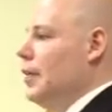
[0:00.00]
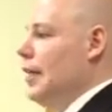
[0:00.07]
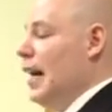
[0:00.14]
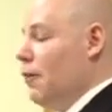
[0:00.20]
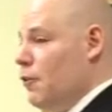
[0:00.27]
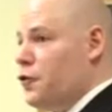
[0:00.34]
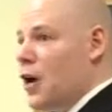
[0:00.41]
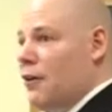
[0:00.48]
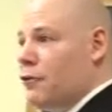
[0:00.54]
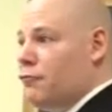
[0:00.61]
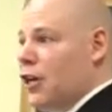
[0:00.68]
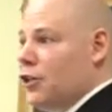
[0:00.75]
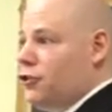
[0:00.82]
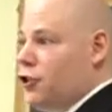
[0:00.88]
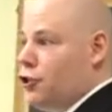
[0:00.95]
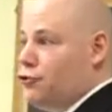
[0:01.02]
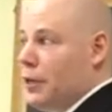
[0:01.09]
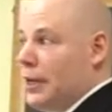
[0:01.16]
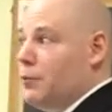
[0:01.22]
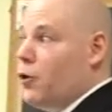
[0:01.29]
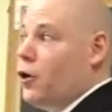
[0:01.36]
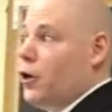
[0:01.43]
Now, if you have a registered
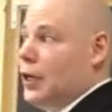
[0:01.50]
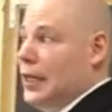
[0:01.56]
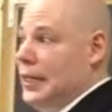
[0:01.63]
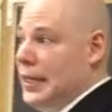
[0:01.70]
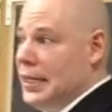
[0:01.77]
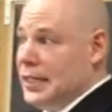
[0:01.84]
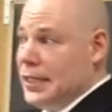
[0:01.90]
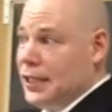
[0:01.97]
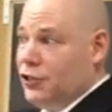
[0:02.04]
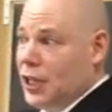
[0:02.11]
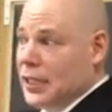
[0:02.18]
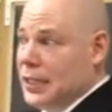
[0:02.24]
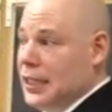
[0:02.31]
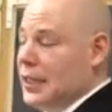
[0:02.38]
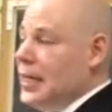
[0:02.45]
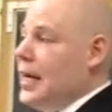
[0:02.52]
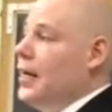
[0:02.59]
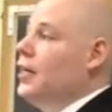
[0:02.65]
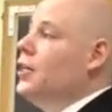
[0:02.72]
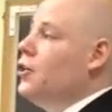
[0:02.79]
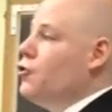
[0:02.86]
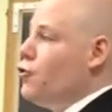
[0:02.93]
trademark, AD is suggesting
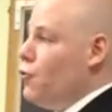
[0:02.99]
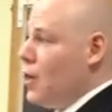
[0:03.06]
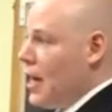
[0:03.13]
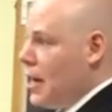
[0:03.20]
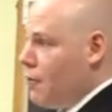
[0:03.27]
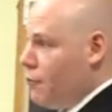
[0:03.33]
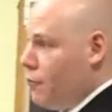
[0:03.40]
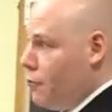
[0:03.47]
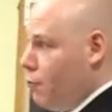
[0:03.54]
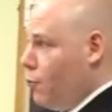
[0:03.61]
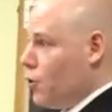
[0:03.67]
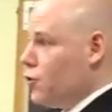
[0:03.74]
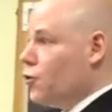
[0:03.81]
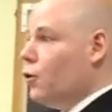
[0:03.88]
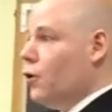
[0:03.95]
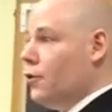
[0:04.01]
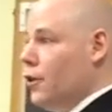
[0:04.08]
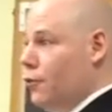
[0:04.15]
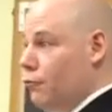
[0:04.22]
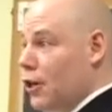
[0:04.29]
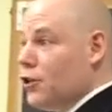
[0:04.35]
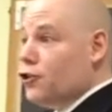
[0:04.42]
that you have what's called
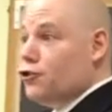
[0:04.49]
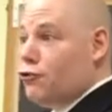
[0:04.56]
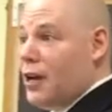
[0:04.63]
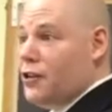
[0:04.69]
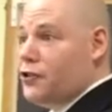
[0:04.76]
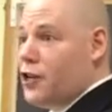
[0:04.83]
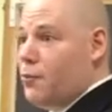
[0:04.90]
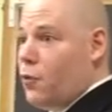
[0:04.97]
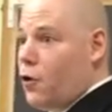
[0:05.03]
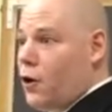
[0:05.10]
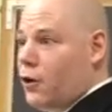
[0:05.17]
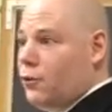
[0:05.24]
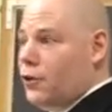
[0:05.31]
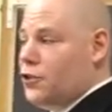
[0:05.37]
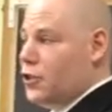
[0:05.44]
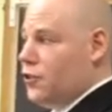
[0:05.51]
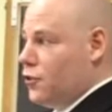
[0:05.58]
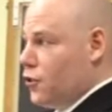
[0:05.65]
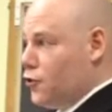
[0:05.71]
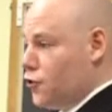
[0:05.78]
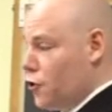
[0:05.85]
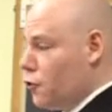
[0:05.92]
the registration mark, which is
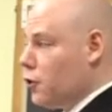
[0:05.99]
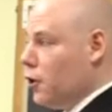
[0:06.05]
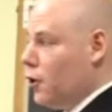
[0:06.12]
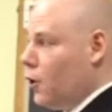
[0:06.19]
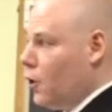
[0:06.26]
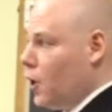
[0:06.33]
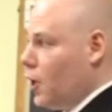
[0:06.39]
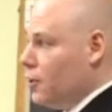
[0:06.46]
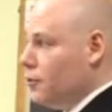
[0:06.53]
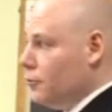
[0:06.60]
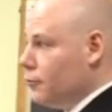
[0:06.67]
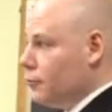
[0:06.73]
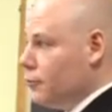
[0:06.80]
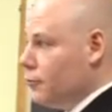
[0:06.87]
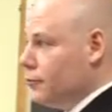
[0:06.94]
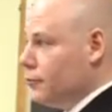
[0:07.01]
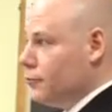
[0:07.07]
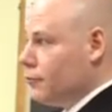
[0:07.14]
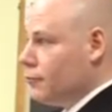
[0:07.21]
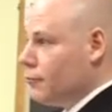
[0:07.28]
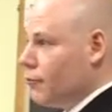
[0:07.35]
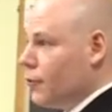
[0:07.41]
the Circle R.
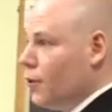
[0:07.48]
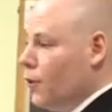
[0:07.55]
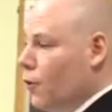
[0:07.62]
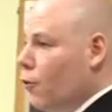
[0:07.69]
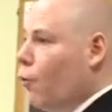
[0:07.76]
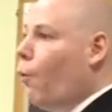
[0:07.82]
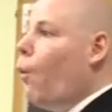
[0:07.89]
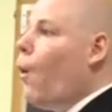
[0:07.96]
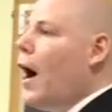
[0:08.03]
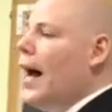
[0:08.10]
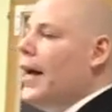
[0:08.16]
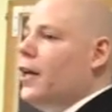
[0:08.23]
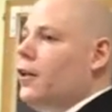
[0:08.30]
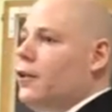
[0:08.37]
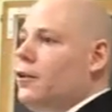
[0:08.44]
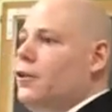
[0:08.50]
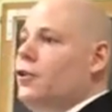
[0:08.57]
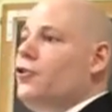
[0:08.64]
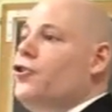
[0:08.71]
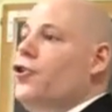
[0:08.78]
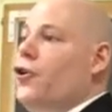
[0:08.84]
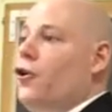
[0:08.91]
While
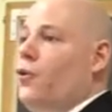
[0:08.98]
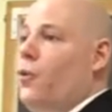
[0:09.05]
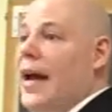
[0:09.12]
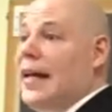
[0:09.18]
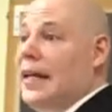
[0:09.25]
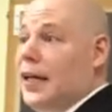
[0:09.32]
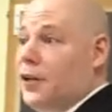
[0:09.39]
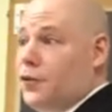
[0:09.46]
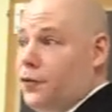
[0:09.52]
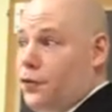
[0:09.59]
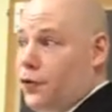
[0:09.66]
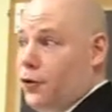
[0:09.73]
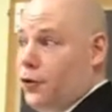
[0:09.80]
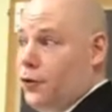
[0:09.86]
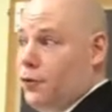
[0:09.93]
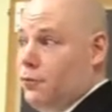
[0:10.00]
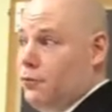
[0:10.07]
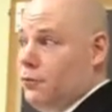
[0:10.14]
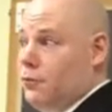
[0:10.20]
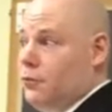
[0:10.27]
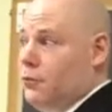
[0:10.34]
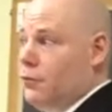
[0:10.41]
you're waiting for
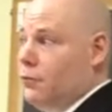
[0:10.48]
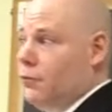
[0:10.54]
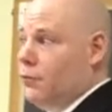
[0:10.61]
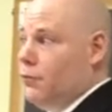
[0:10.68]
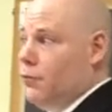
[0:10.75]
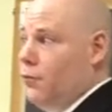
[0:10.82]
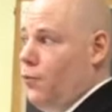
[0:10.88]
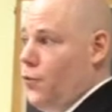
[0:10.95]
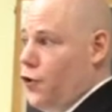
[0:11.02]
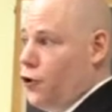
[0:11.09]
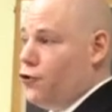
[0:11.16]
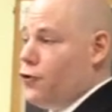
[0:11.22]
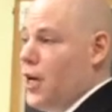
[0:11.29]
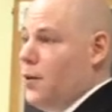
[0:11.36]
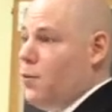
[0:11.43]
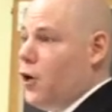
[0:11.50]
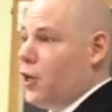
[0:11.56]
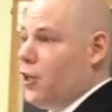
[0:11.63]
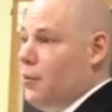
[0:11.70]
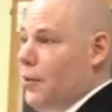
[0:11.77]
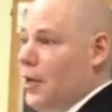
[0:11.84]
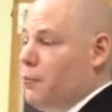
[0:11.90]
your
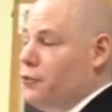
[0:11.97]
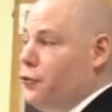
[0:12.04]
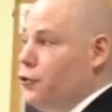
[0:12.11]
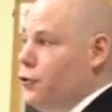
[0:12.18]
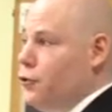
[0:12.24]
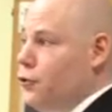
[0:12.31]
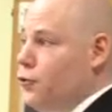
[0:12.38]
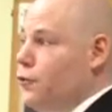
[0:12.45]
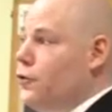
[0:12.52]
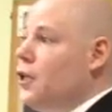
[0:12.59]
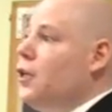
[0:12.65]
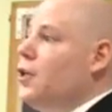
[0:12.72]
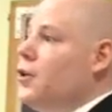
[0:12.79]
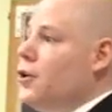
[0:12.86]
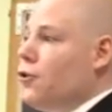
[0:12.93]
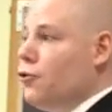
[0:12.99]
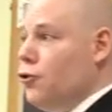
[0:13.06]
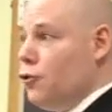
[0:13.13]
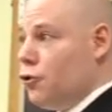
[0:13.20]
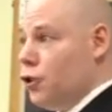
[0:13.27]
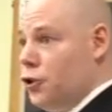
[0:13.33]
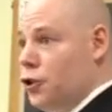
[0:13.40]
trademark to be approved,
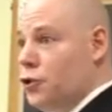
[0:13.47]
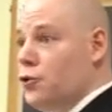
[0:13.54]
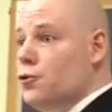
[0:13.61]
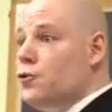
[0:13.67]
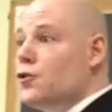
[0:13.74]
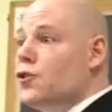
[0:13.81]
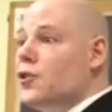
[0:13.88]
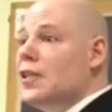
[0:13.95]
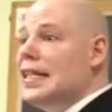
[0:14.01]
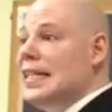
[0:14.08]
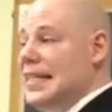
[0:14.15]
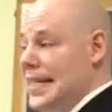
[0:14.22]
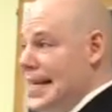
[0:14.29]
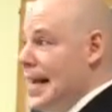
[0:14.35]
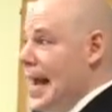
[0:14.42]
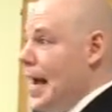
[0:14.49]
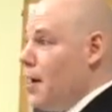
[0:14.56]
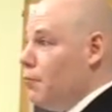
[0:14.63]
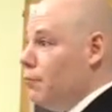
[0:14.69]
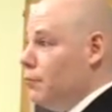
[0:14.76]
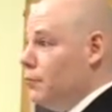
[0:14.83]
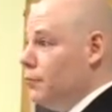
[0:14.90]
you could use TM